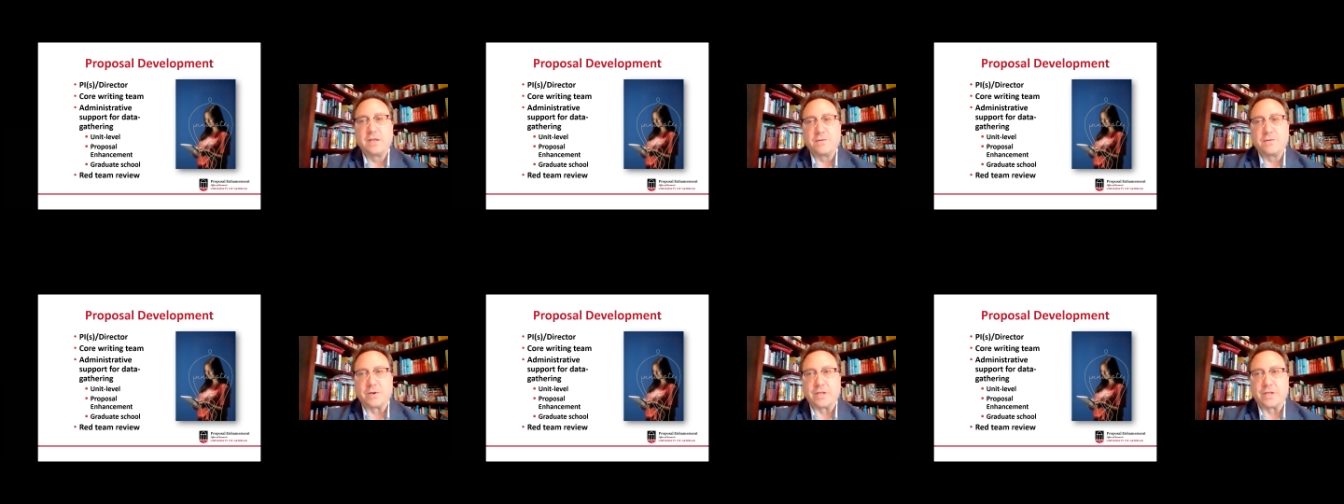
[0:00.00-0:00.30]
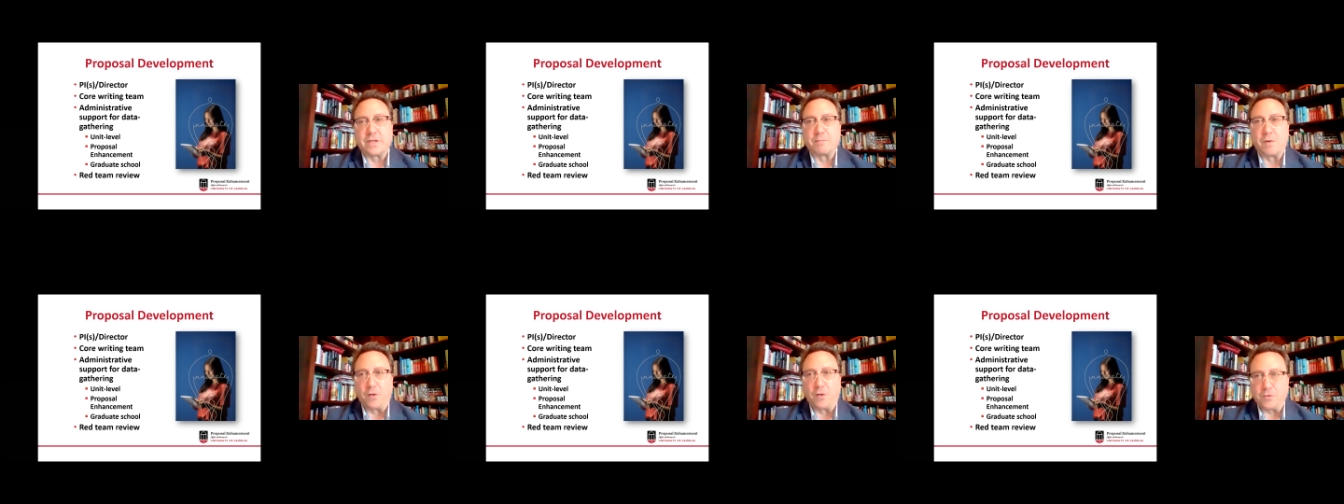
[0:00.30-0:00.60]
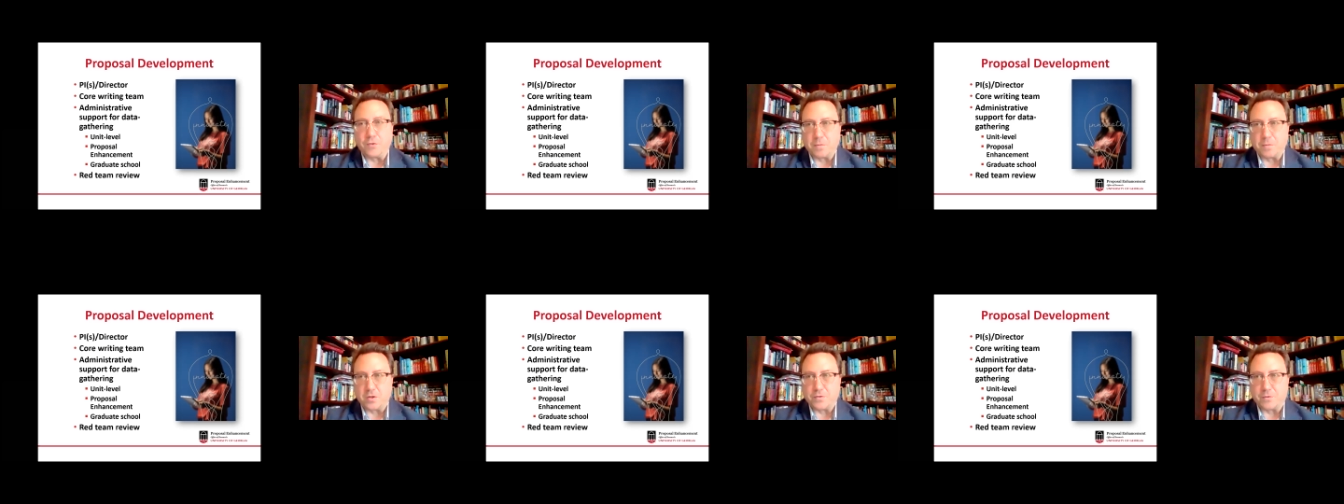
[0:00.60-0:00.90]
When you get
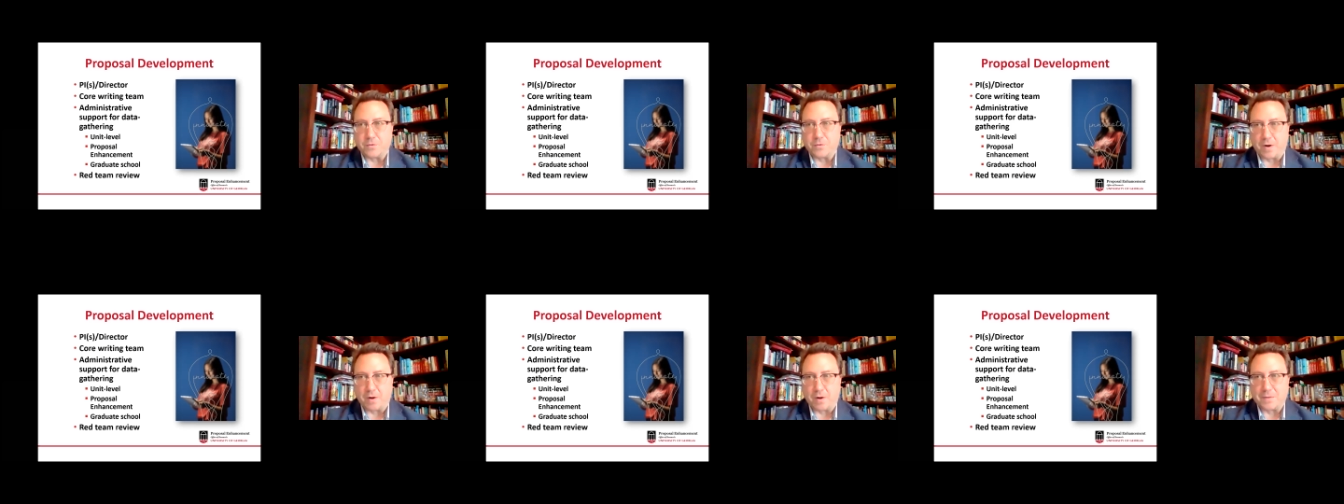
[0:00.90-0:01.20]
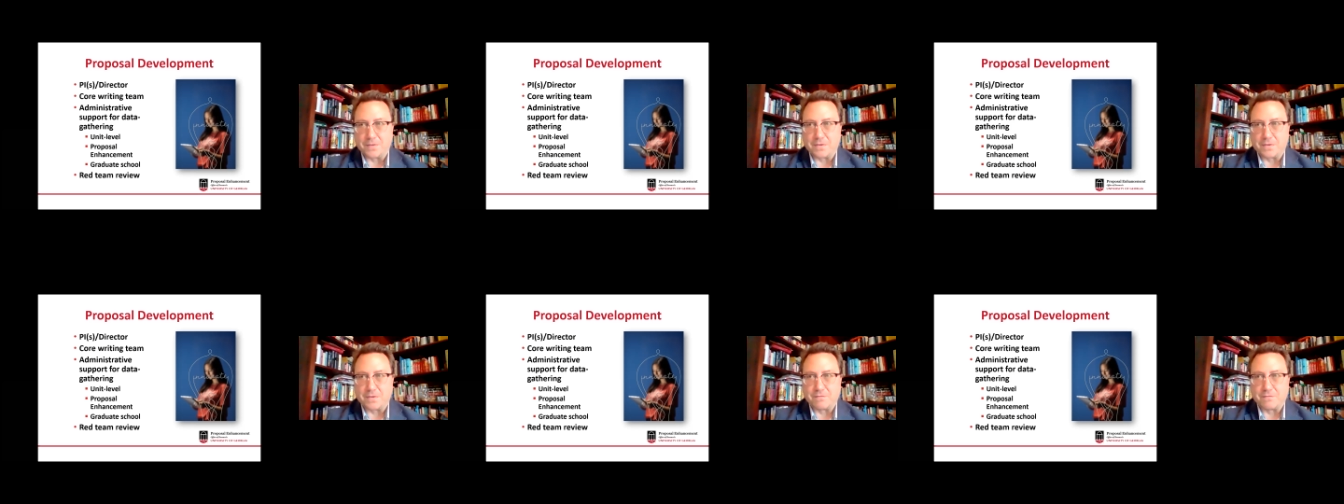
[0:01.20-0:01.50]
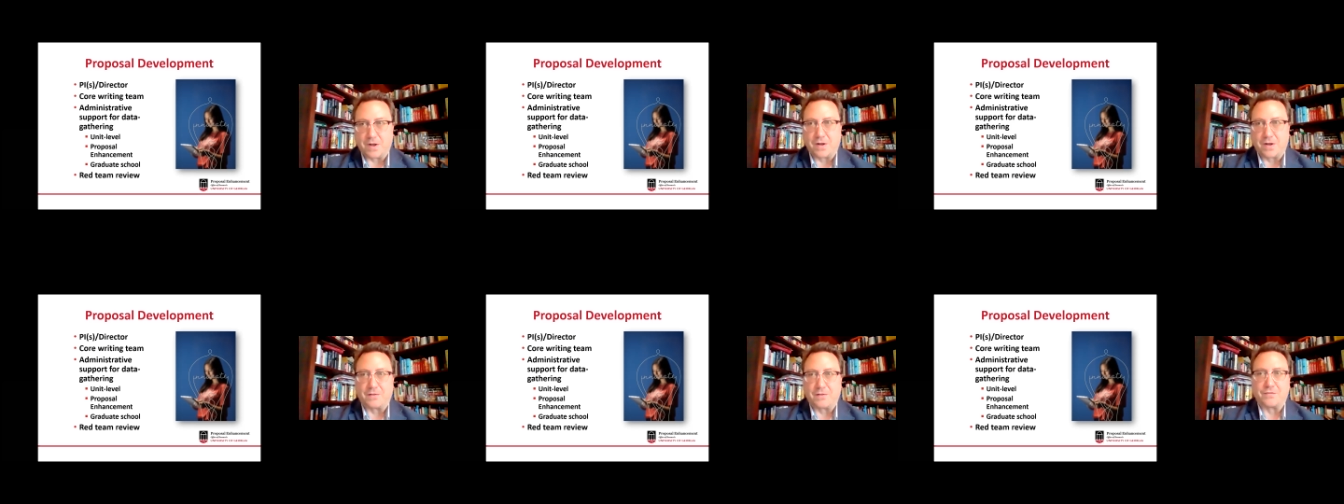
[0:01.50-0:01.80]
multiple departments
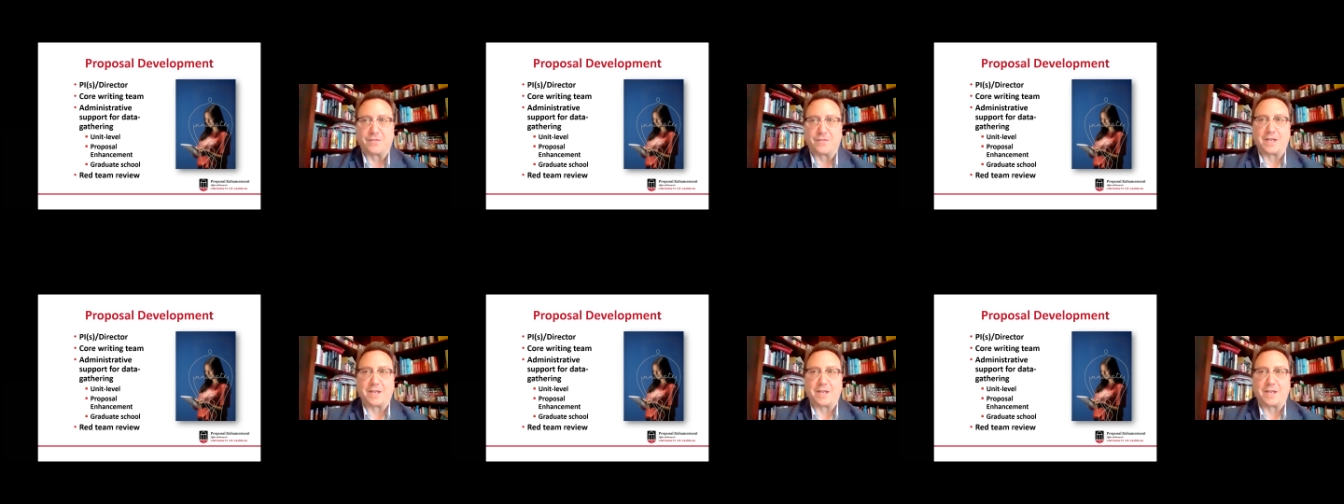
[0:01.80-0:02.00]
involved,